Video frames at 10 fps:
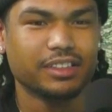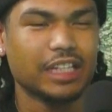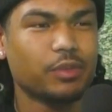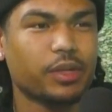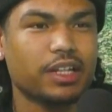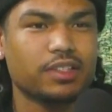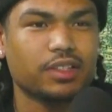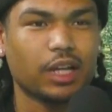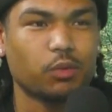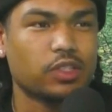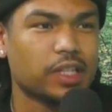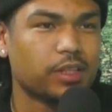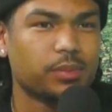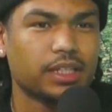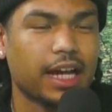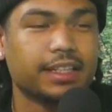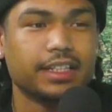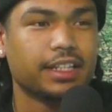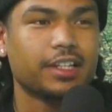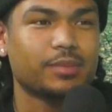Even when we sent the beat, I
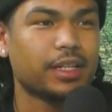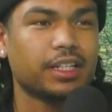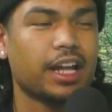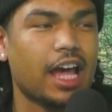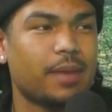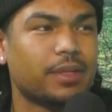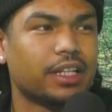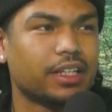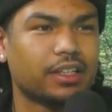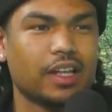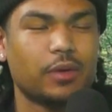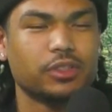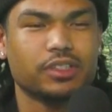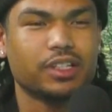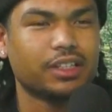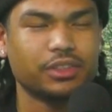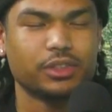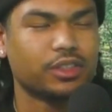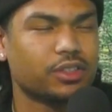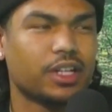didn't expect it to happen. Like I was just like,
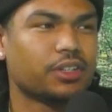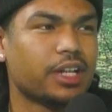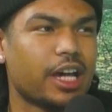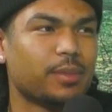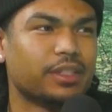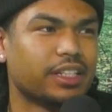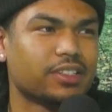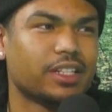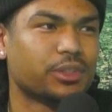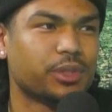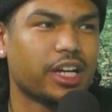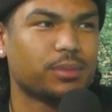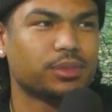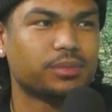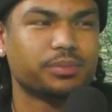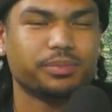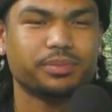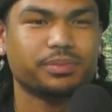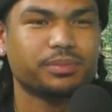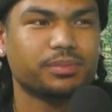it's not gonna happen. Like it's not gonna happen.
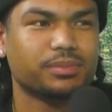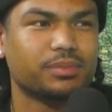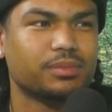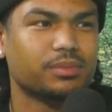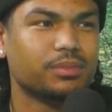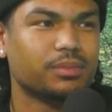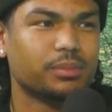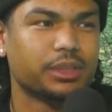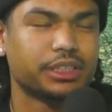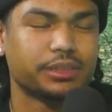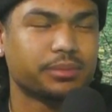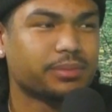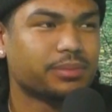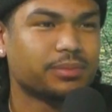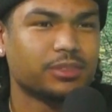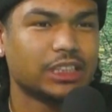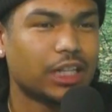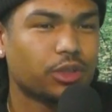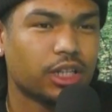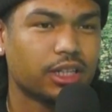But shout
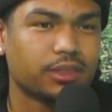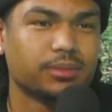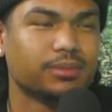out God.